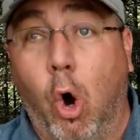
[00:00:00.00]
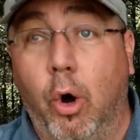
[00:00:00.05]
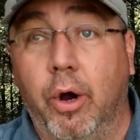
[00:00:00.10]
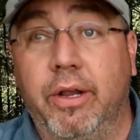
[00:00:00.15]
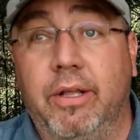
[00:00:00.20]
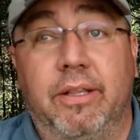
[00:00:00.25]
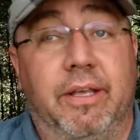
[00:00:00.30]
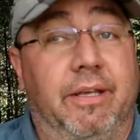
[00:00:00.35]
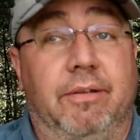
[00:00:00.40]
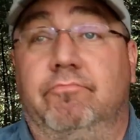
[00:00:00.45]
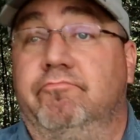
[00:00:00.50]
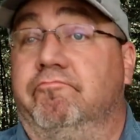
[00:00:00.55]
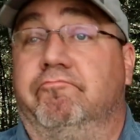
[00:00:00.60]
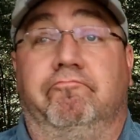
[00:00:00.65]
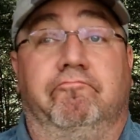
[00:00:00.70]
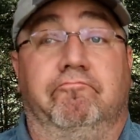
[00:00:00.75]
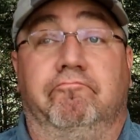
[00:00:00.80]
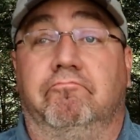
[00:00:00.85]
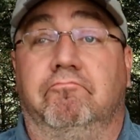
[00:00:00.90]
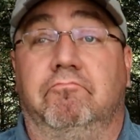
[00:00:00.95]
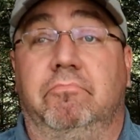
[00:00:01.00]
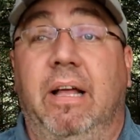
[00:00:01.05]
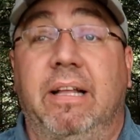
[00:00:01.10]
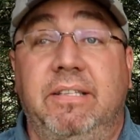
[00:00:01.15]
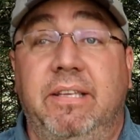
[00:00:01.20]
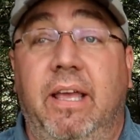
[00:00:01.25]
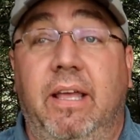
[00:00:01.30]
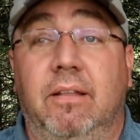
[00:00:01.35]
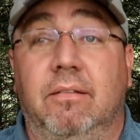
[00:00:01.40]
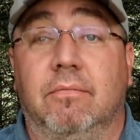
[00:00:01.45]
Oil it.
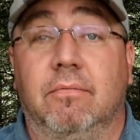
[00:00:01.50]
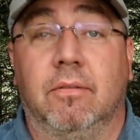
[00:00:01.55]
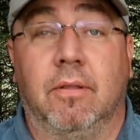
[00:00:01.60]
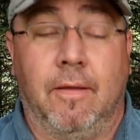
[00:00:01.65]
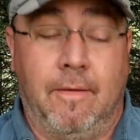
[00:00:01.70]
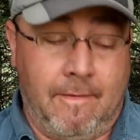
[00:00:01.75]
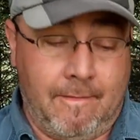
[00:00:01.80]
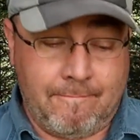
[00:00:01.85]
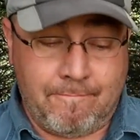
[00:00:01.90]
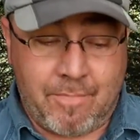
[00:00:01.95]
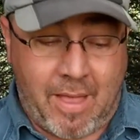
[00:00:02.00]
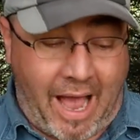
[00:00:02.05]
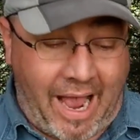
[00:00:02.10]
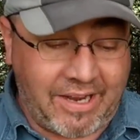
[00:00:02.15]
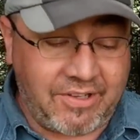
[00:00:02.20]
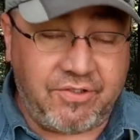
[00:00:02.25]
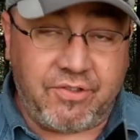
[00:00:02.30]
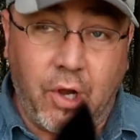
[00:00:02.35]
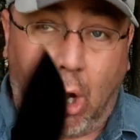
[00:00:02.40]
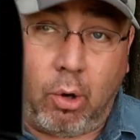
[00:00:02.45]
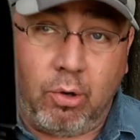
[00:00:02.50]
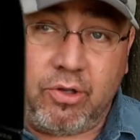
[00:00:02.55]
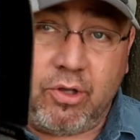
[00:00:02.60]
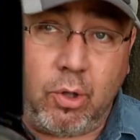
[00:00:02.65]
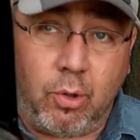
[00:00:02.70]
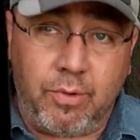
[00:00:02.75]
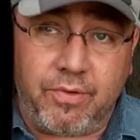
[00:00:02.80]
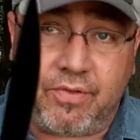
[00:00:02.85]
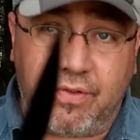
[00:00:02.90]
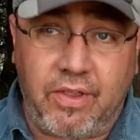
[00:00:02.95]
That's it. I don't
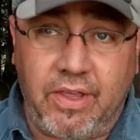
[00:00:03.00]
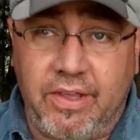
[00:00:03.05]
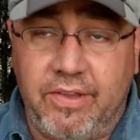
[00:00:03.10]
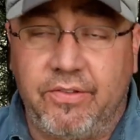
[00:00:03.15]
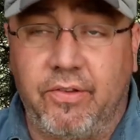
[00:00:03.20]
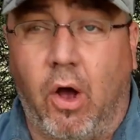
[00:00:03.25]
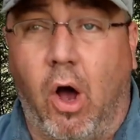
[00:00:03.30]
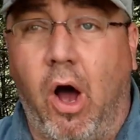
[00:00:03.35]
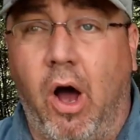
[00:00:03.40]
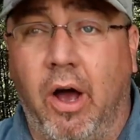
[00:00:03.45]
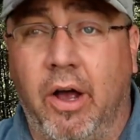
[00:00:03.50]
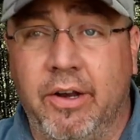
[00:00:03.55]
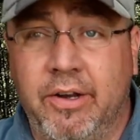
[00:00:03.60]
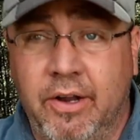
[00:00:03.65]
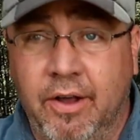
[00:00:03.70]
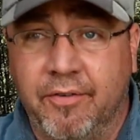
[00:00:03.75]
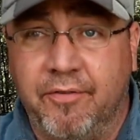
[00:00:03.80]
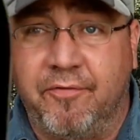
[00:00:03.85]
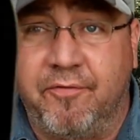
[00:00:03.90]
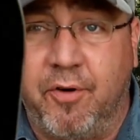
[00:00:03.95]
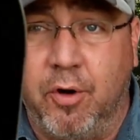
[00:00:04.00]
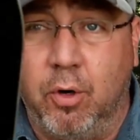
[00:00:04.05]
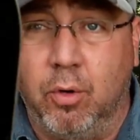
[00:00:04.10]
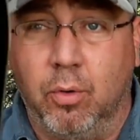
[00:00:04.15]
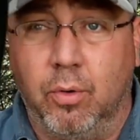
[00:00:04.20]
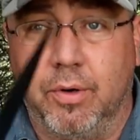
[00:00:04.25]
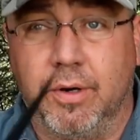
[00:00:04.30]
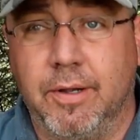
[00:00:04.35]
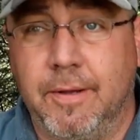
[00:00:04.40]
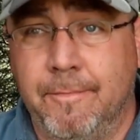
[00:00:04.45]
use these on
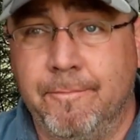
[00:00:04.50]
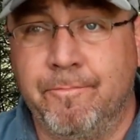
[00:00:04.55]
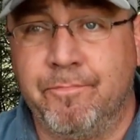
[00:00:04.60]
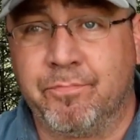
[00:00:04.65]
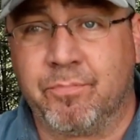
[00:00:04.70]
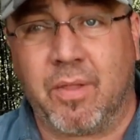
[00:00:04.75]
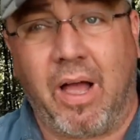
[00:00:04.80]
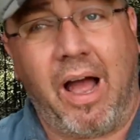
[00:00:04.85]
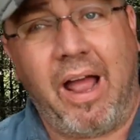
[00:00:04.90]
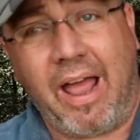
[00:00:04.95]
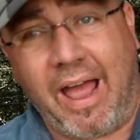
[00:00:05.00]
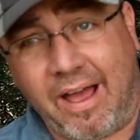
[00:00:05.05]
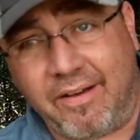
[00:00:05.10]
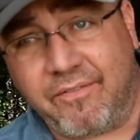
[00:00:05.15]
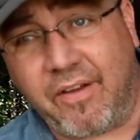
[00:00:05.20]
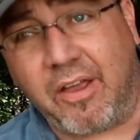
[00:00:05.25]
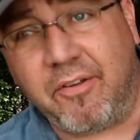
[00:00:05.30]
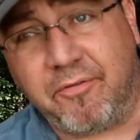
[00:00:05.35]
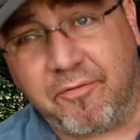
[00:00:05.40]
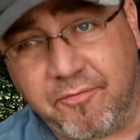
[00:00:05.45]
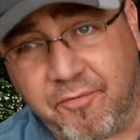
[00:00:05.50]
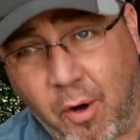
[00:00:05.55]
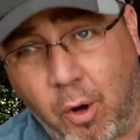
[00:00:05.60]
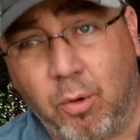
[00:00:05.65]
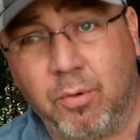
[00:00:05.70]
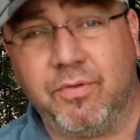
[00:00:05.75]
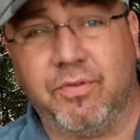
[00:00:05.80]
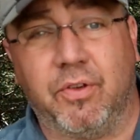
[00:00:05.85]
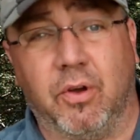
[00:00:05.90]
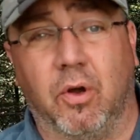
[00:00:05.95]
food. I have a
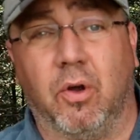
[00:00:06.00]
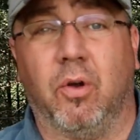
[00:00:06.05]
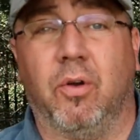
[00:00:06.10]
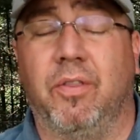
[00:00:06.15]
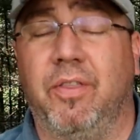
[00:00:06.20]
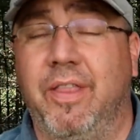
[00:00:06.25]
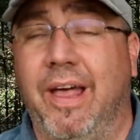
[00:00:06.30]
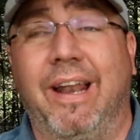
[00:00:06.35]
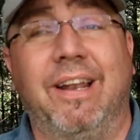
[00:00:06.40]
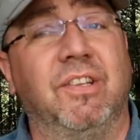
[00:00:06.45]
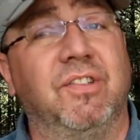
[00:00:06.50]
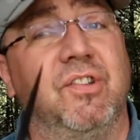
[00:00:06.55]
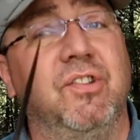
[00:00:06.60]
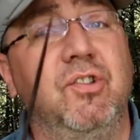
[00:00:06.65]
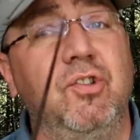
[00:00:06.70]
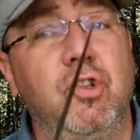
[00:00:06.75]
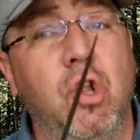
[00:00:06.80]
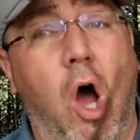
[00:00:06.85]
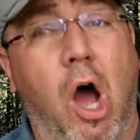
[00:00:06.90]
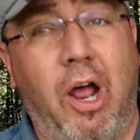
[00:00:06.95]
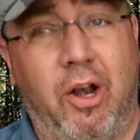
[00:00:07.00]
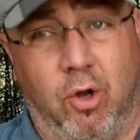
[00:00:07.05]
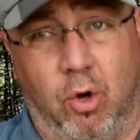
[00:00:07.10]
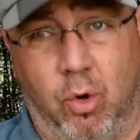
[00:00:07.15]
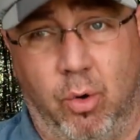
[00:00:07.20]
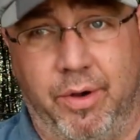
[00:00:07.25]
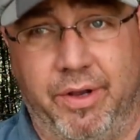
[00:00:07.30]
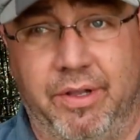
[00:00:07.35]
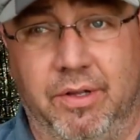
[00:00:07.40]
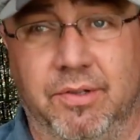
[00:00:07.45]
folder that is not
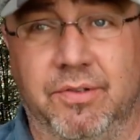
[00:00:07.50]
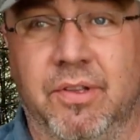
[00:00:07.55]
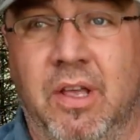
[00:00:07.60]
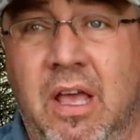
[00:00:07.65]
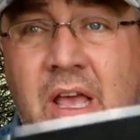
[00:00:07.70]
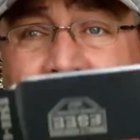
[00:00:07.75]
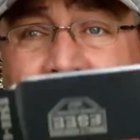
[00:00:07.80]
oiled,